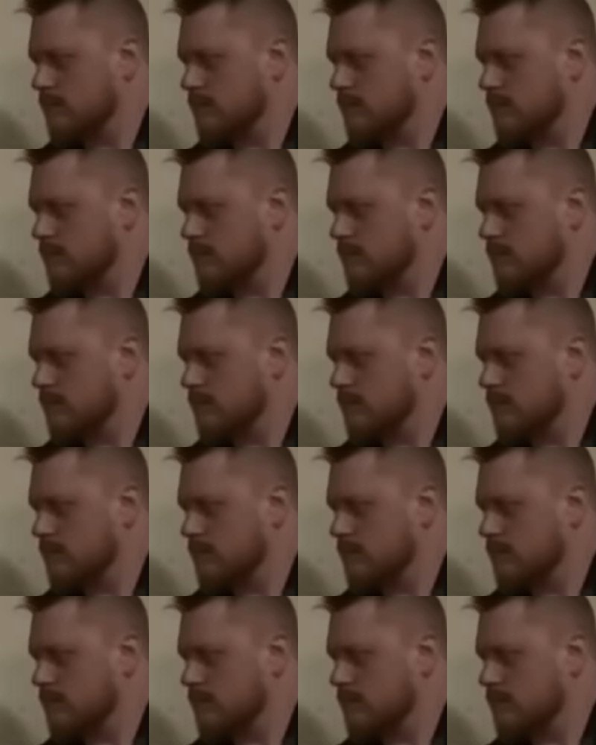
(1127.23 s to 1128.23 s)

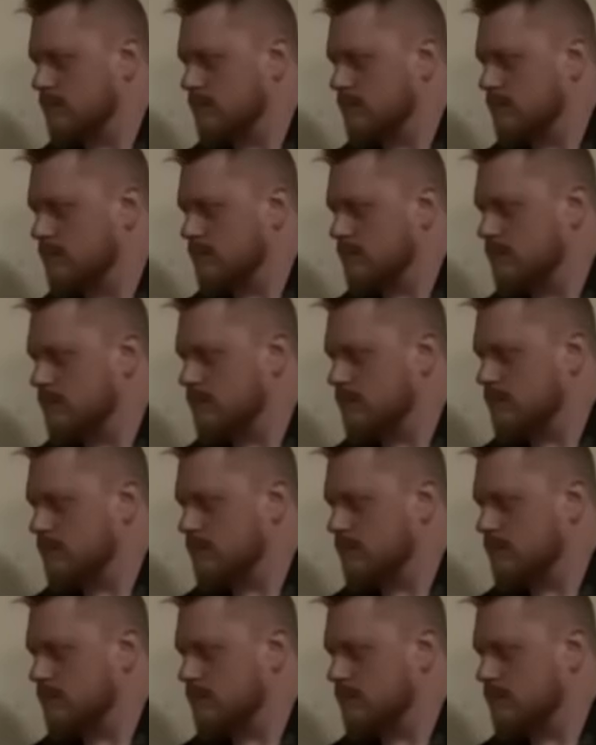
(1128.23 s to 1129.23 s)

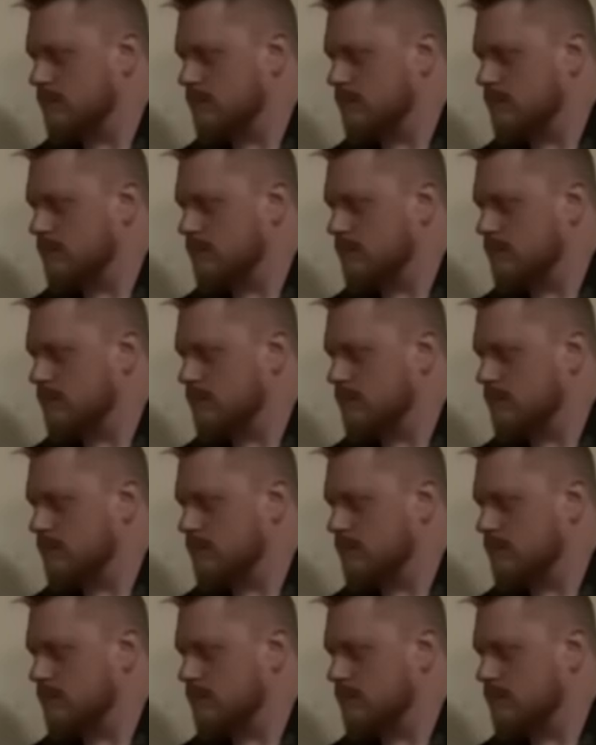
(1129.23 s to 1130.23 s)

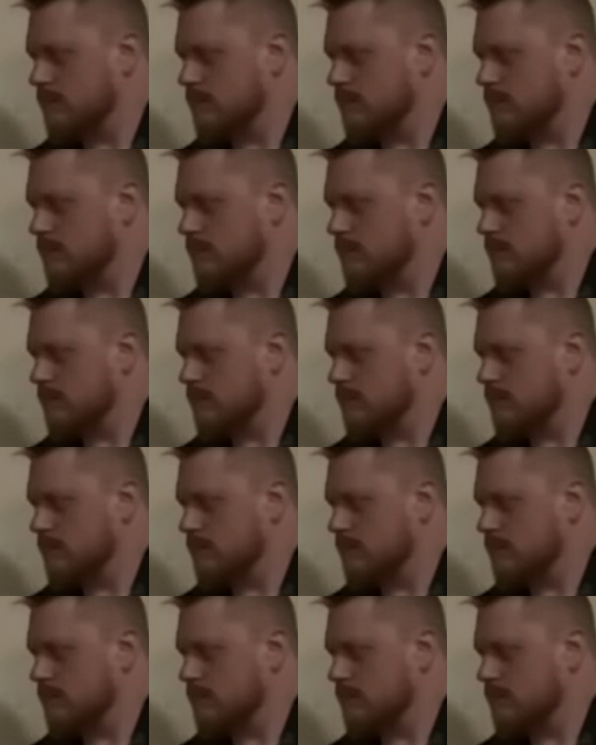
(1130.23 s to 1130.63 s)
[no speech]